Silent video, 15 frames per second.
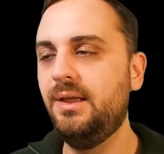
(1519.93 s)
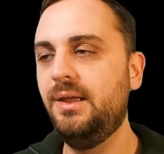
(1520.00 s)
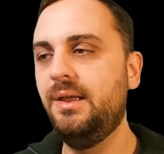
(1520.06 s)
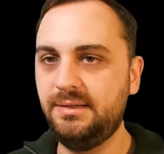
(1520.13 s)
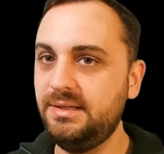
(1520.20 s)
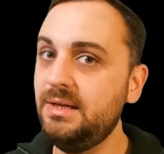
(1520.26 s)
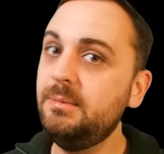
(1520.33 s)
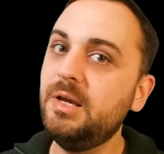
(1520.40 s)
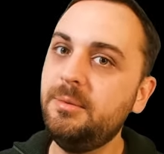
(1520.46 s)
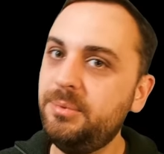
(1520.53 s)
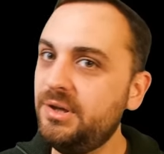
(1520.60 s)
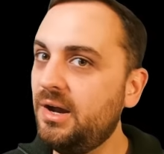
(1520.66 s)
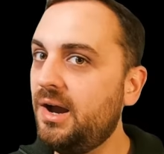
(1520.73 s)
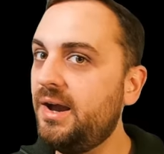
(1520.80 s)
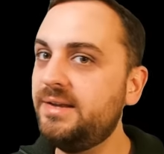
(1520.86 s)
A team
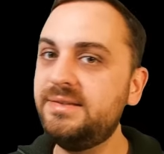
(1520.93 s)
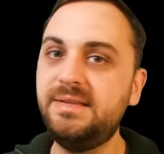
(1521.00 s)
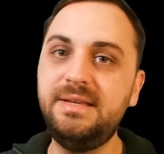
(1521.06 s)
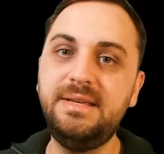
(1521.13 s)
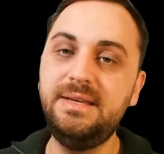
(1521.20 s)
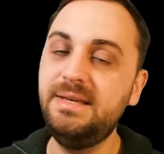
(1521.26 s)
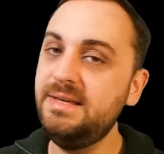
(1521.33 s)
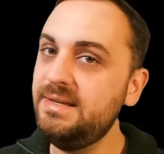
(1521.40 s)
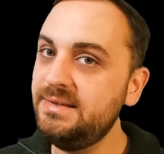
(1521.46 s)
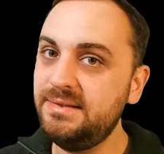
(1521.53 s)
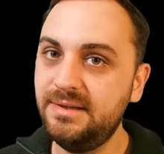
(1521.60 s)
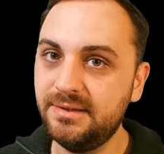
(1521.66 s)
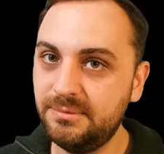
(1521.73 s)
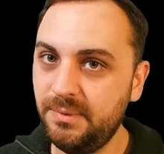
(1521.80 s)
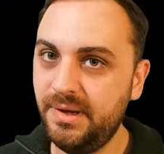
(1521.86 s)
API is the
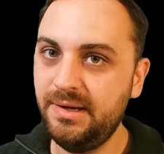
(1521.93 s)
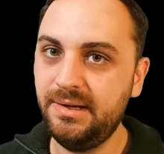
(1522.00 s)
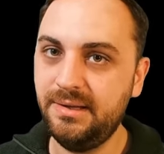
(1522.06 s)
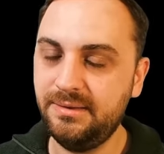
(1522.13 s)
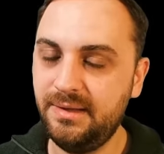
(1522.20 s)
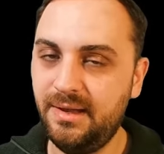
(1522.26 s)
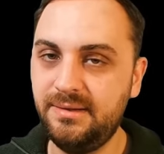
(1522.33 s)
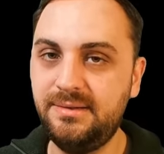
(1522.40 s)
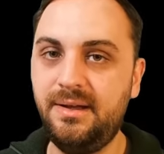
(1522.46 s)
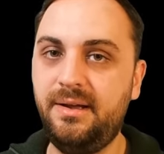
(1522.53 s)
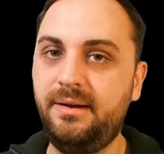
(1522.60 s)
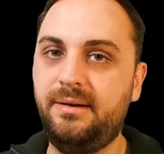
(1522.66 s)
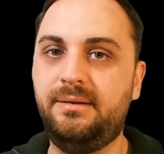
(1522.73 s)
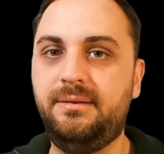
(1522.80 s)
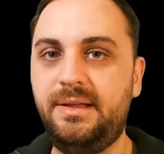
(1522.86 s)
easiest way to get that
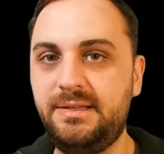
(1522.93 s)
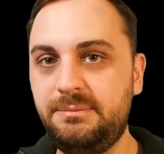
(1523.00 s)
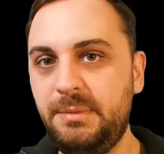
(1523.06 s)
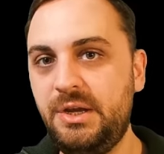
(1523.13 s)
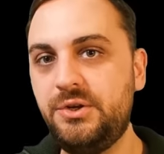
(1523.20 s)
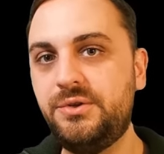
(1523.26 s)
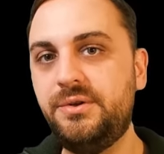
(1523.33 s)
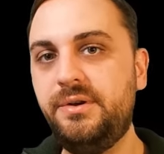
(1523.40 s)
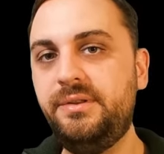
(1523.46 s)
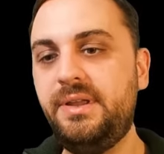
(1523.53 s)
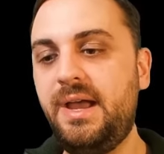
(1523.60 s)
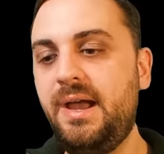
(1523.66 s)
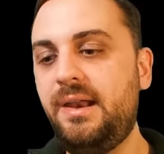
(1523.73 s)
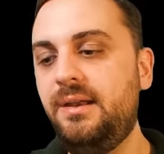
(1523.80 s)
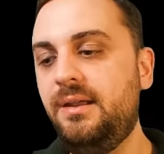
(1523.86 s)
done. Let's make sure
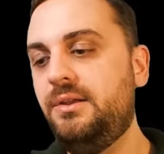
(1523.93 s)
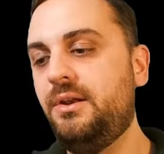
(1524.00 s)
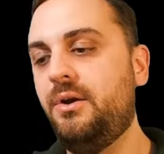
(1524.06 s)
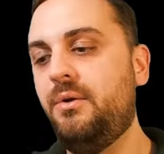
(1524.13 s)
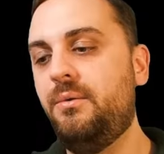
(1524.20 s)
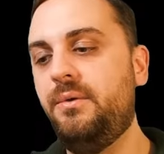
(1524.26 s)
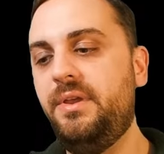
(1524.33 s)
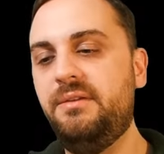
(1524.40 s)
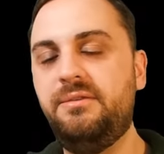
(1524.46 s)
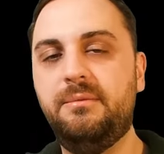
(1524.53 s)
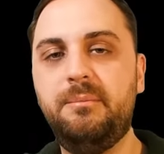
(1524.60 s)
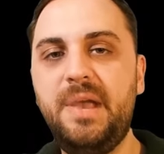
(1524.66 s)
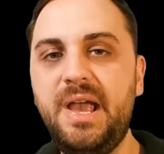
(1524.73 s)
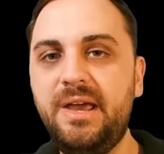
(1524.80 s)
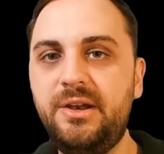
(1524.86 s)
that, if a
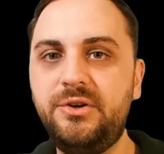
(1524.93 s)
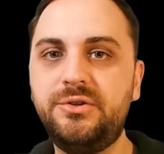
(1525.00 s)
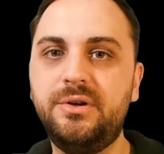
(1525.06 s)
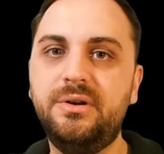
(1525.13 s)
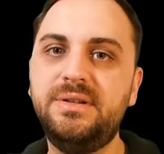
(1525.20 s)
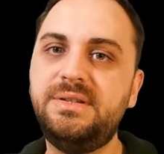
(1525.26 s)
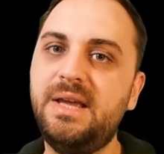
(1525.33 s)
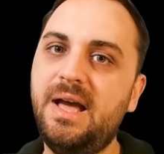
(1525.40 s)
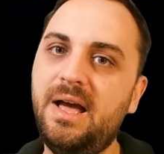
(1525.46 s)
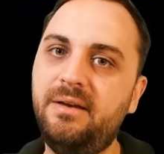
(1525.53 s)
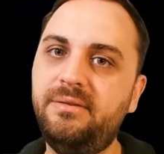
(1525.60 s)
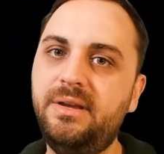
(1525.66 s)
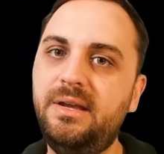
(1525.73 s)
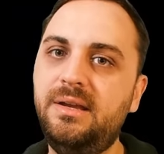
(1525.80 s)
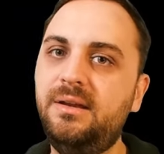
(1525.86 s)
manager is
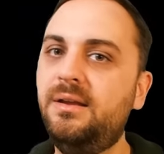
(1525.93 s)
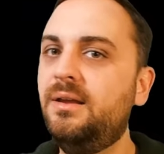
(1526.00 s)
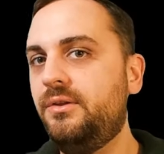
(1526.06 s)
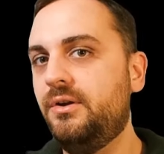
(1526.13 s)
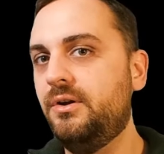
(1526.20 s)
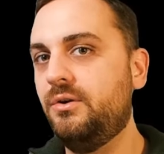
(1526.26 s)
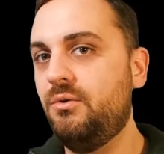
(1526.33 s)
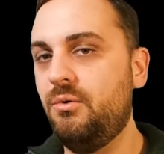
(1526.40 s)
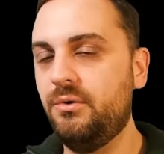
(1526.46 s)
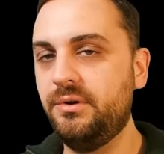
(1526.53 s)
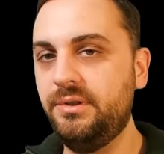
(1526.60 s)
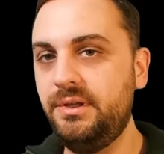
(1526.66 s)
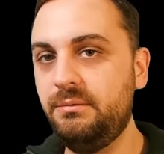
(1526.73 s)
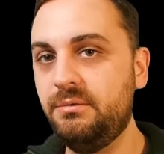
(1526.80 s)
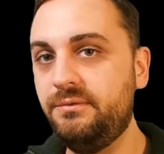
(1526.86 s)
having their
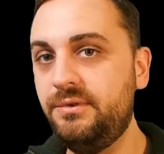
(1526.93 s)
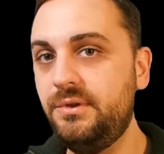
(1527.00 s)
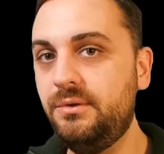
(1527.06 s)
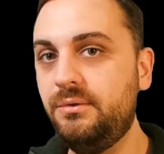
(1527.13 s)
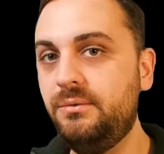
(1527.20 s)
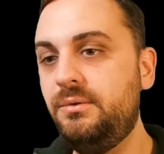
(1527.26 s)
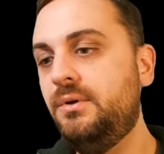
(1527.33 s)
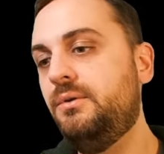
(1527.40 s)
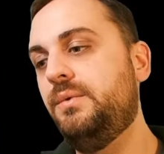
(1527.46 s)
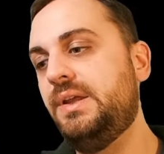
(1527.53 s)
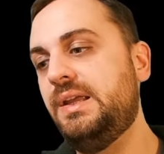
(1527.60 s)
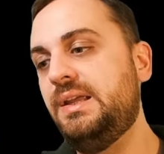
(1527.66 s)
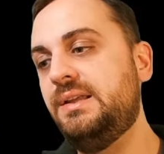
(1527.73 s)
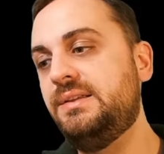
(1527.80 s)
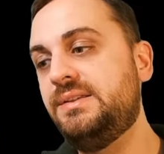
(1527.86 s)
quarterly review,
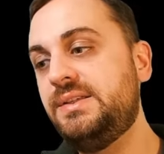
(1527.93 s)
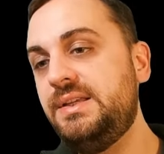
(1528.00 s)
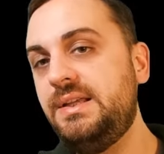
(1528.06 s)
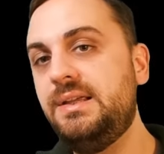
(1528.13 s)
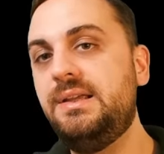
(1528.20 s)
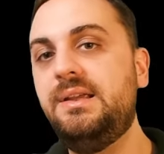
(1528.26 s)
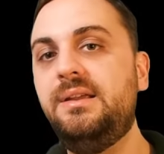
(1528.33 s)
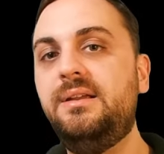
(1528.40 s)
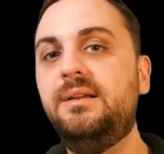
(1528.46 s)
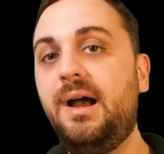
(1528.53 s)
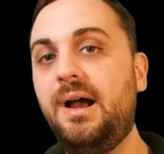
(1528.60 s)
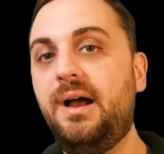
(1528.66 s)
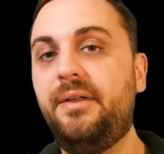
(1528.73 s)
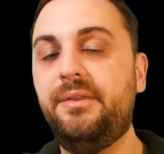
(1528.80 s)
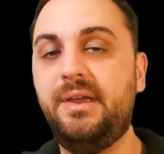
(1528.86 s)
we see,
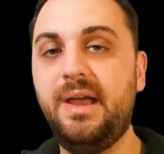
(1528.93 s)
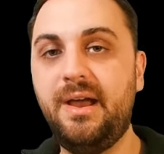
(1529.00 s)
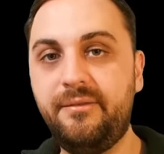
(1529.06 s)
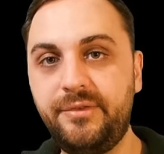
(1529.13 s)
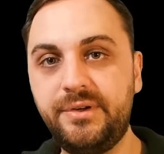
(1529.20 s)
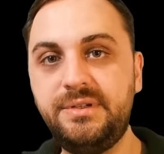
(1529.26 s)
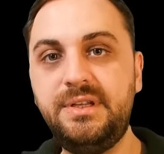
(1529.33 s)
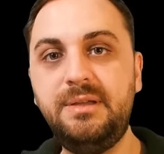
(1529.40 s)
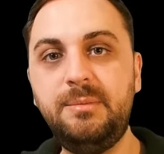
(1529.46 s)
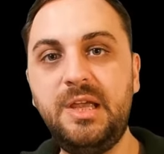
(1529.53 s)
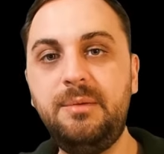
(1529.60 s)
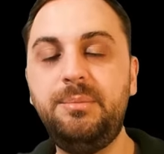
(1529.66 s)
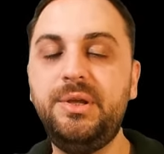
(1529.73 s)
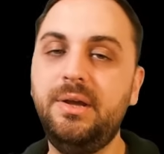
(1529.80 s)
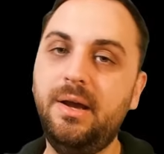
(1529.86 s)
they have their team
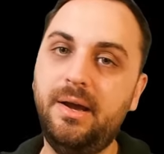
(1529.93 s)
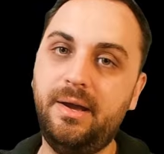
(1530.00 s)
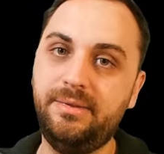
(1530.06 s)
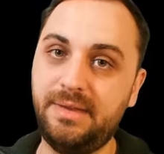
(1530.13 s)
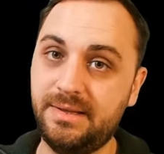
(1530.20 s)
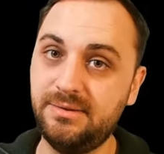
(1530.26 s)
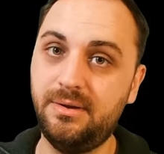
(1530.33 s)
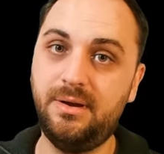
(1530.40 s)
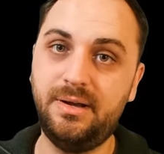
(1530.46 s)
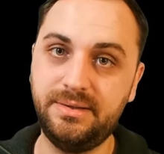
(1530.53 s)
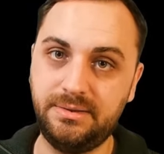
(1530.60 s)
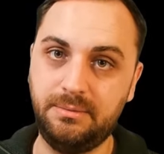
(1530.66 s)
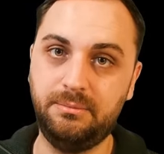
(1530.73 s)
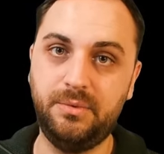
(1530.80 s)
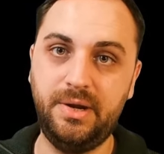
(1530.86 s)
API. That's
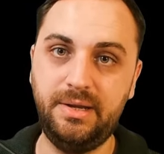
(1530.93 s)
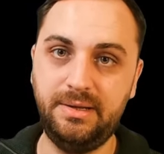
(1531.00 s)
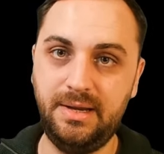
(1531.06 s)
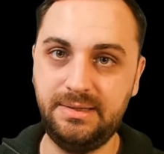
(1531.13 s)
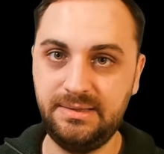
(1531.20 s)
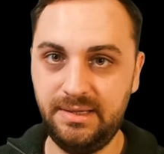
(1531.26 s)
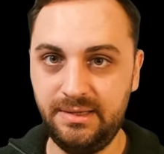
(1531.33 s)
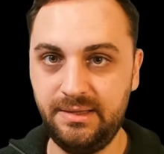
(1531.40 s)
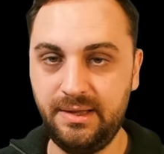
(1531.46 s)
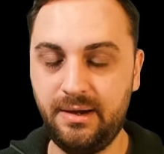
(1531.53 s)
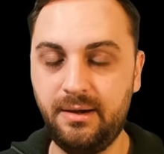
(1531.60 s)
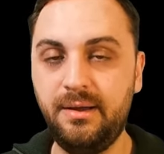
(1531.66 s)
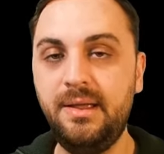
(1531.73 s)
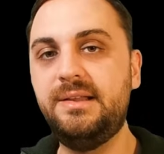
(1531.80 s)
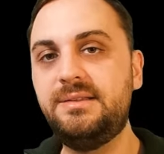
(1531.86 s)
awesome, right? It's in
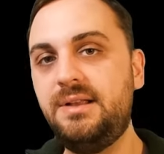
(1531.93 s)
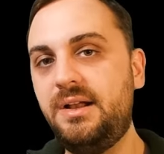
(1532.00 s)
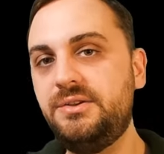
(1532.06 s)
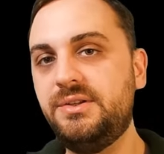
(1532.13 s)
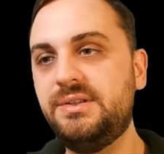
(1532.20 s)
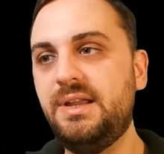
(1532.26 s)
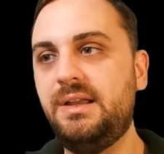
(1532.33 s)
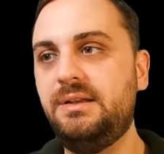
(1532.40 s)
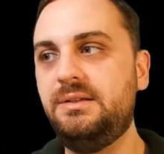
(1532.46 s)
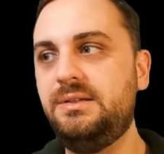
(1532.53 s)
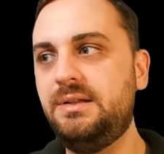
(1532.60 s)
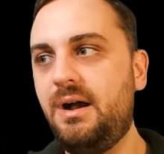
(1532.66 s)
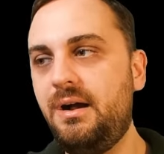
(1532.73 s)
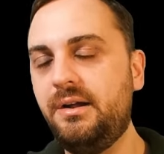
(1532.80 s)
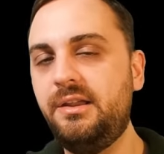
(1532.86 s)
there. And it's not just a
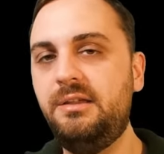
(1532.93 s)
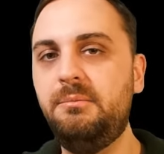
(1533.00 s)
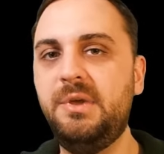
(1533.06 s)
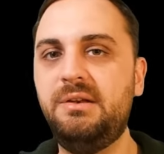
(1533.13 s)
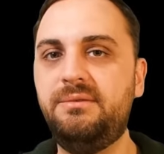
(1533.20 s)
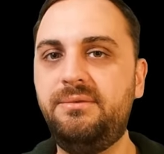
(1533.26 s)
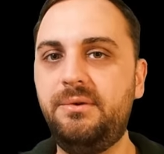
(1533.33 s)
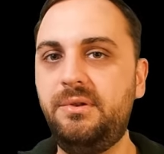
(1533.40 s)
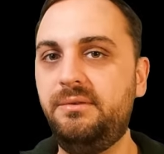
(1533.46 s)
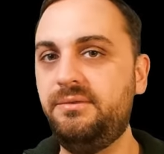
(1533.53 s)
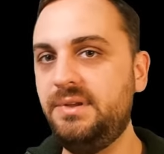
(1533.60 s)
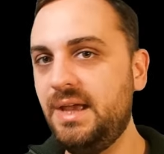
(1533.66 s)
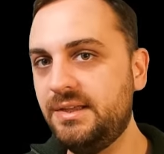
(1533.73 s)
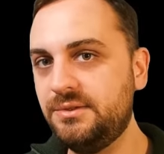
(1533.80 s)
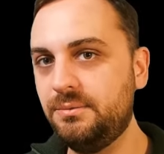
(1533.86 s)
document full of
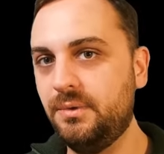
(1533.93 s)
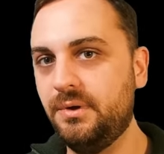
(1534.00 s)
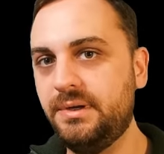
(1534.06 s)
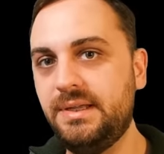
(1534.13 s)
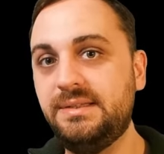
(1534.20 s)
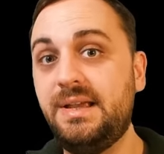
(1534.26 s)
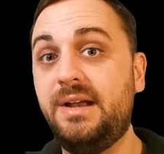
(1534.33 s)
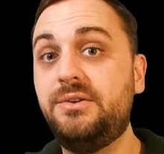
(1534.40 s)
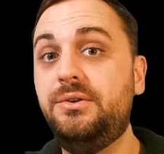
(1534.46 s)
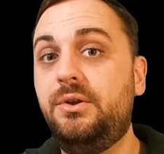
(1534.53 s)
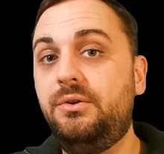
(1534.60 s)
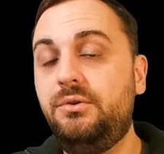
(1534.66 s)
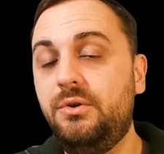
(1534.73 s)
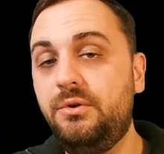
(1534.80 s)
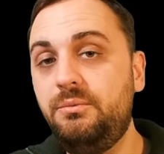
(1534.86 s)
guesswork. It's actually a
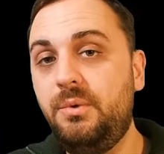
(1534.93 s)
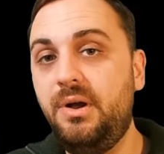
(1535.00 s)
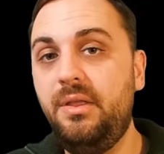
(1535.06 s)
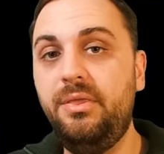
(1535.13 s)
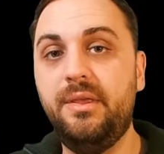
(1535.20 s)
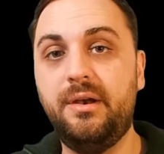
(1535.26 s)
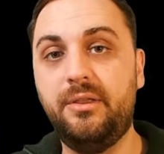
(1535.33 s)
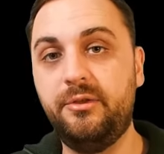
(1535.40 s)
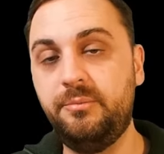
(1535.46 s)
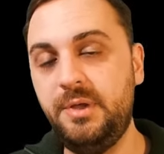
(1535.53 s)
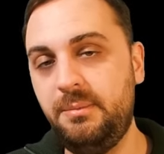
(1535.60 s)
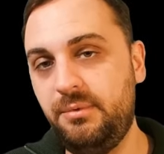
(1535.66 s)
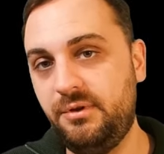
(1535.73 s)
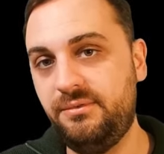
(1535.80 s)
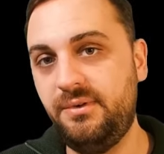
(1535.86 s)
good one that other
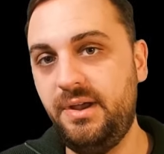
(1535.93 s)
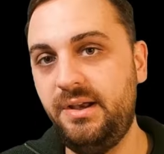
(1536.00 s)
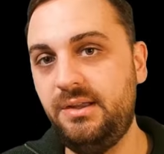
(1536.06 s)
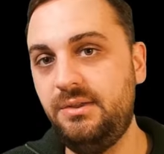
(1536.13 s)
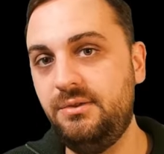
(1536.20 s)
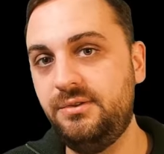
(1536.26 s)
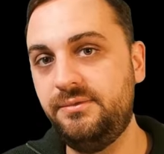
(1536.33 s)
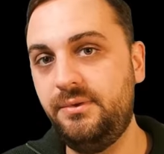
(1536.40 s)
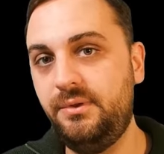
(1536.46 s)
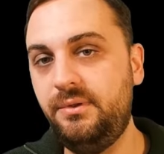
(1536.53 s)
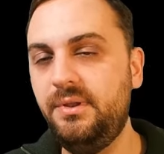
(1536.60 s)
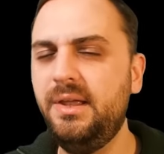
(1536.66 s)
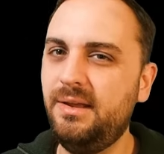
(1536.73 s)
people are finding useful.